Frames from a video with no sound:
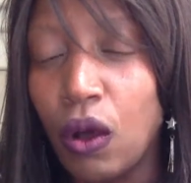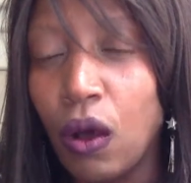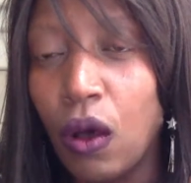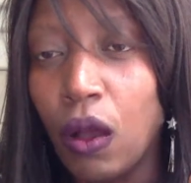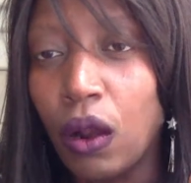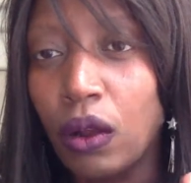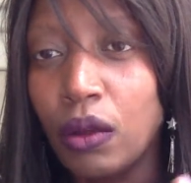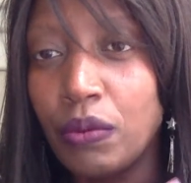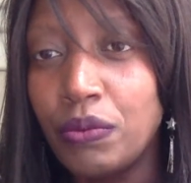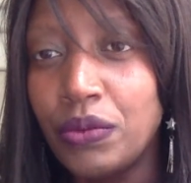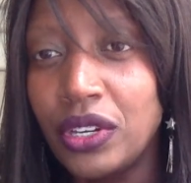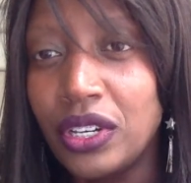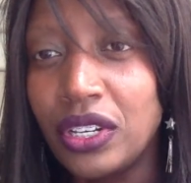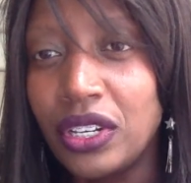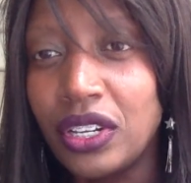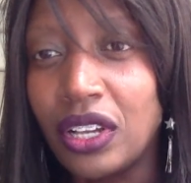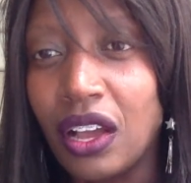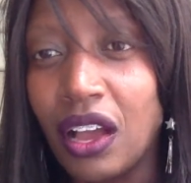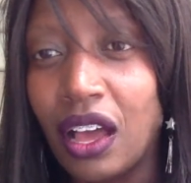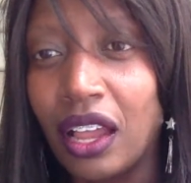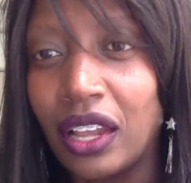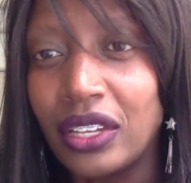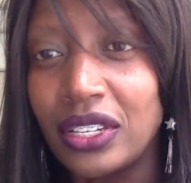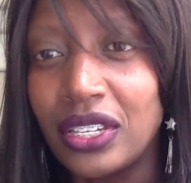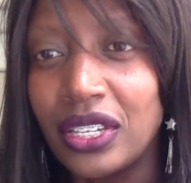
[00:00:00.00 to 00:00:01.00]
all community
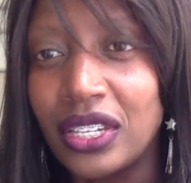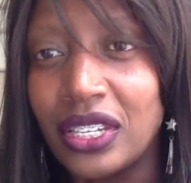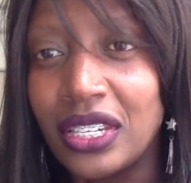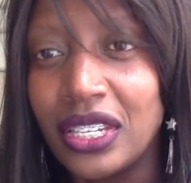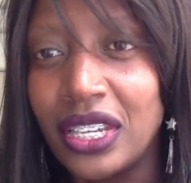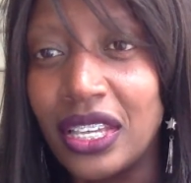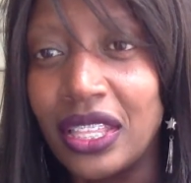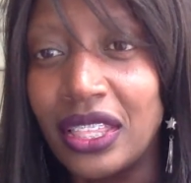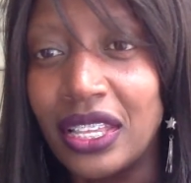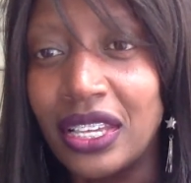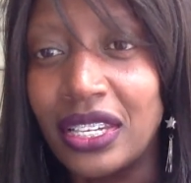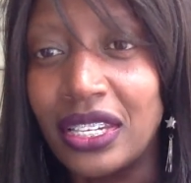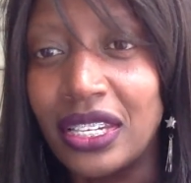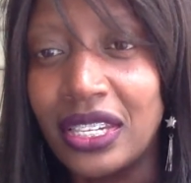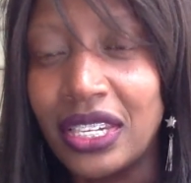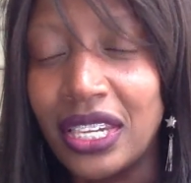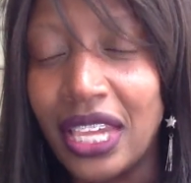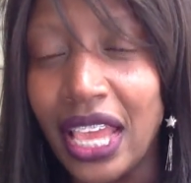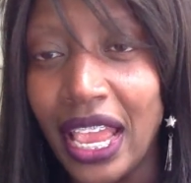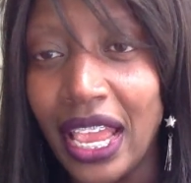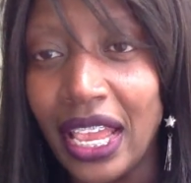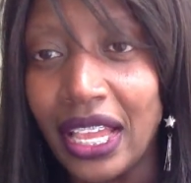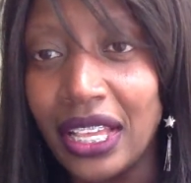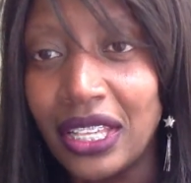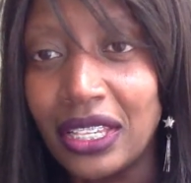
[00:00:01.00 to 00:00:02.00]
colleges in the
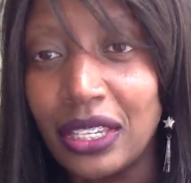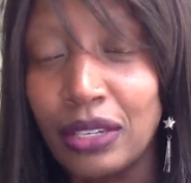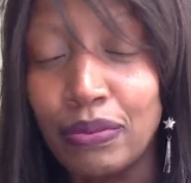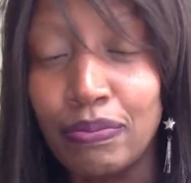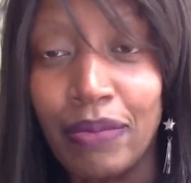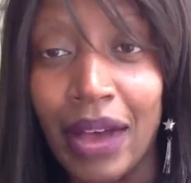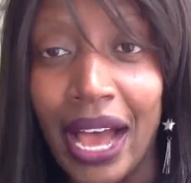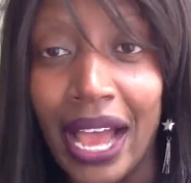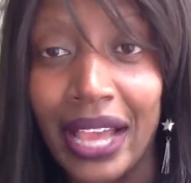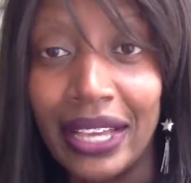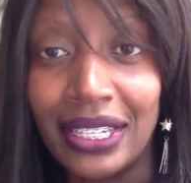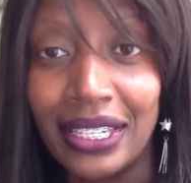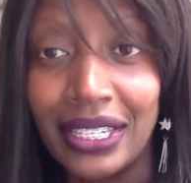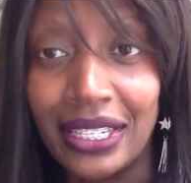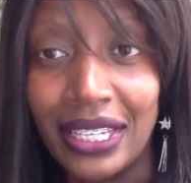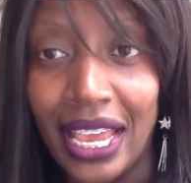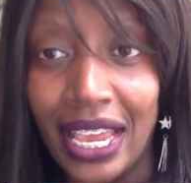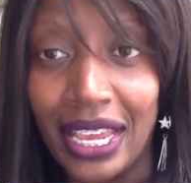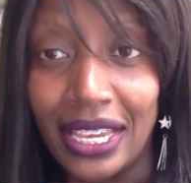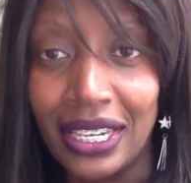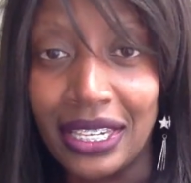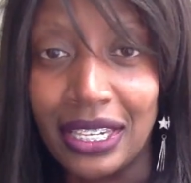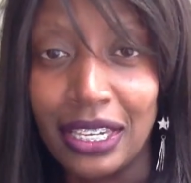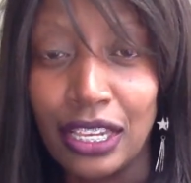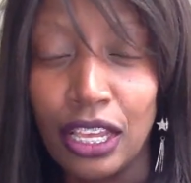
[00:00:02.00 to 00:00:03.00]
states by
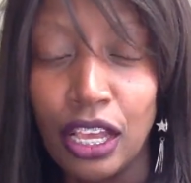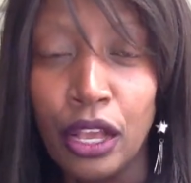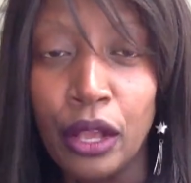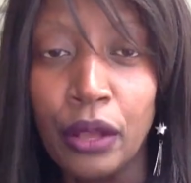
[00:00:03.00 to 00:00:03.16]
state.